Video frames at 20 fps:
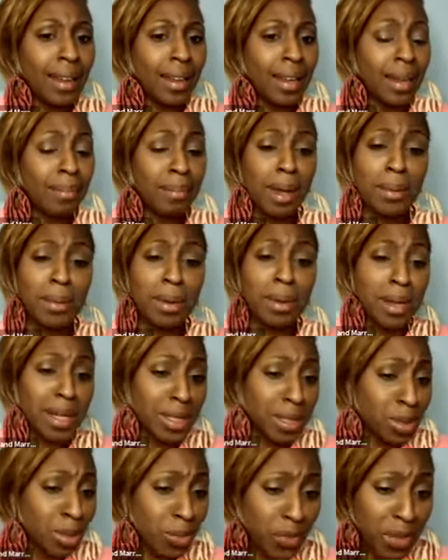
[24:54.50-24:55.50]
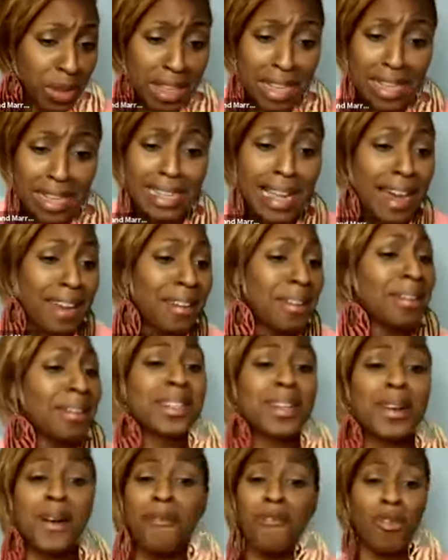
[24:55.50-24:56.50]
And maybe you got two different things. I
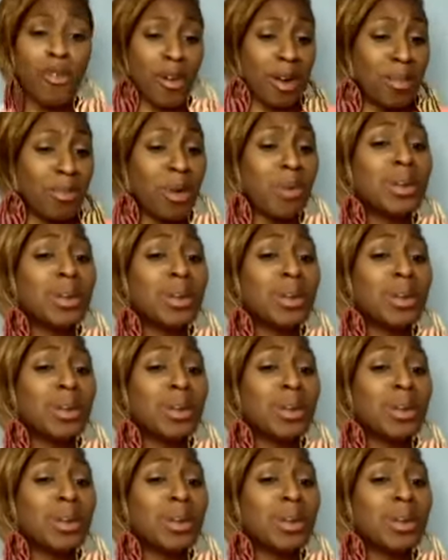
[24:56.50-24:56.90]
don't go for it.